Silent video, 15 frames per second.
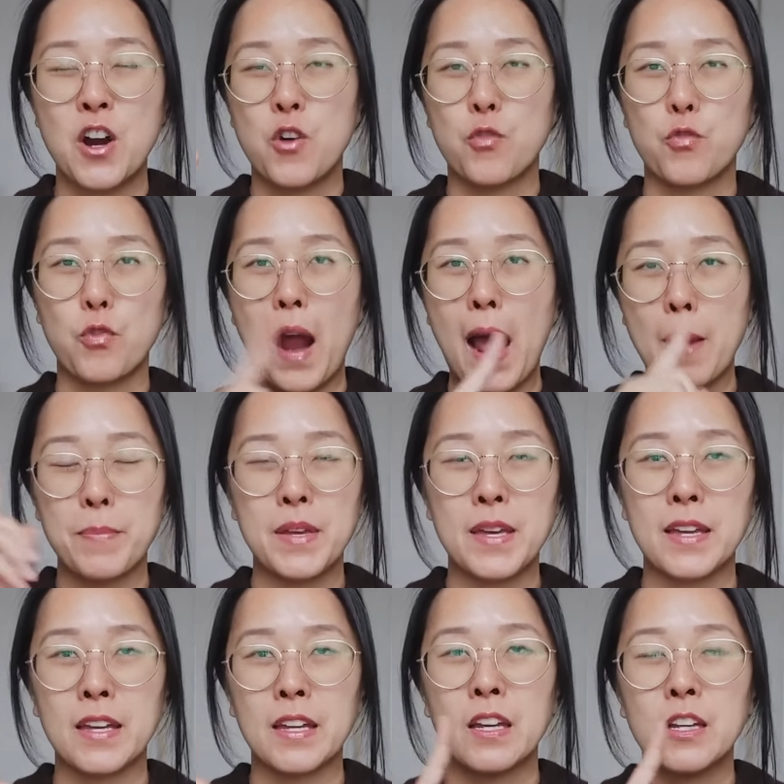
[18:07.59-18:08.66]

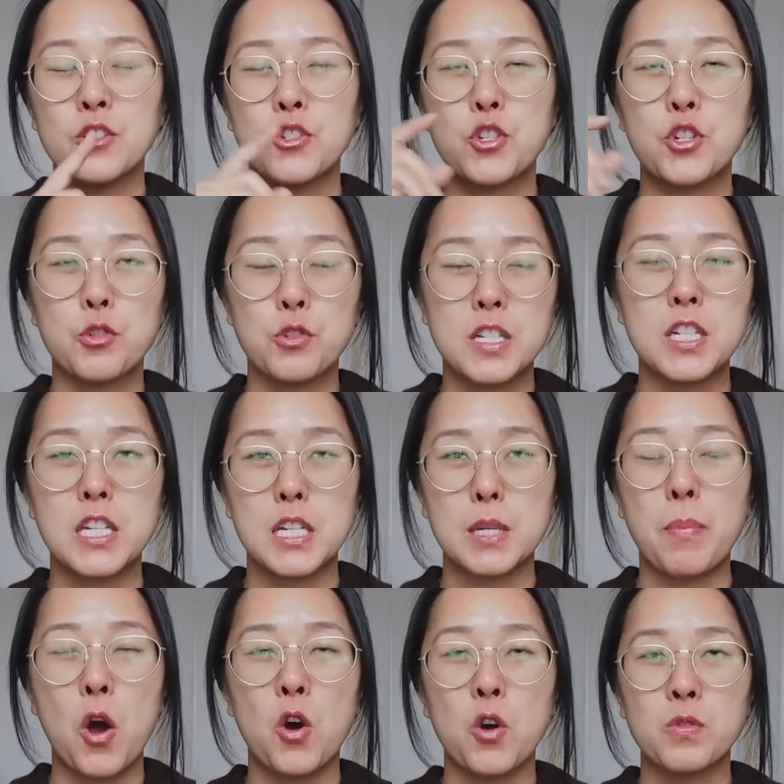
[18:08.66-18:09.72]
wrapping 2
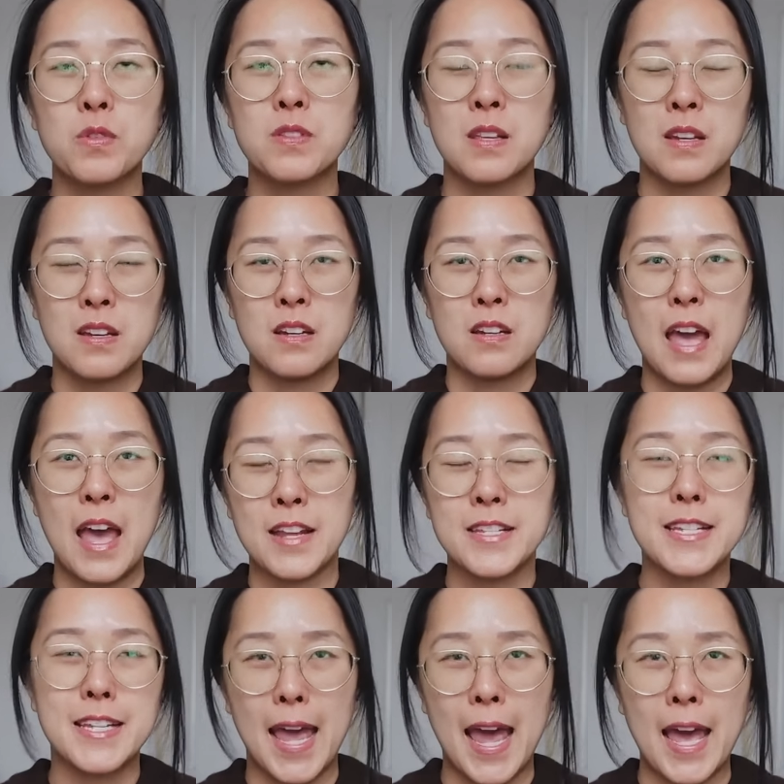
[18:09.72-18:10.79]
T-posts end
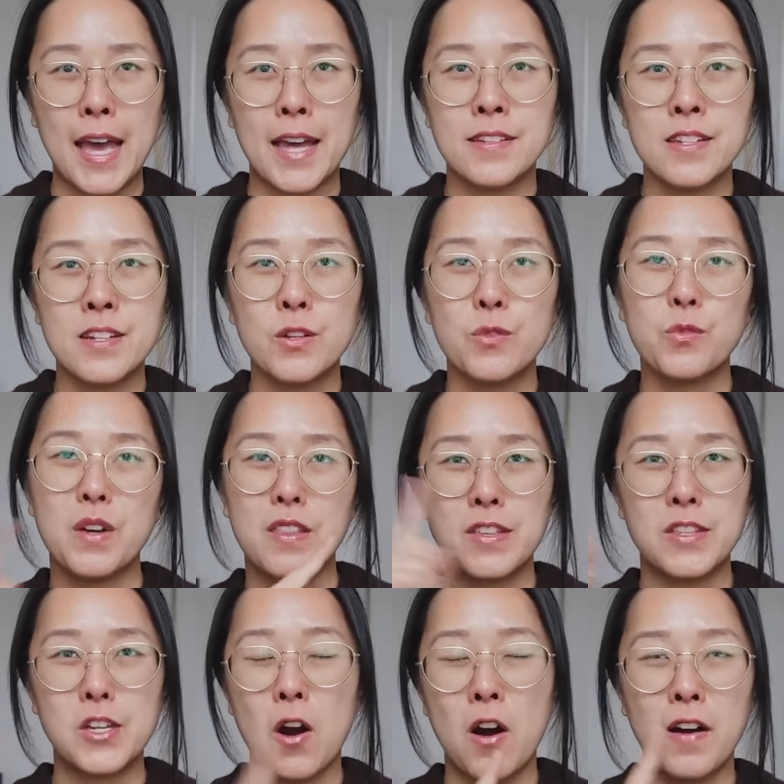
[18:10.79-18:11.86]
to end with
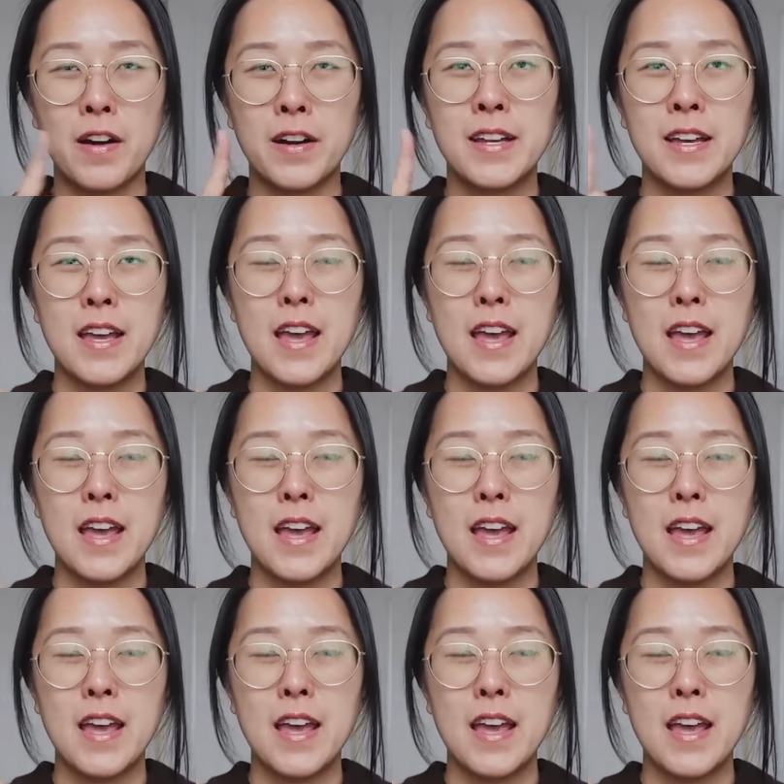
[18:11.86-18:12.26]
yarn,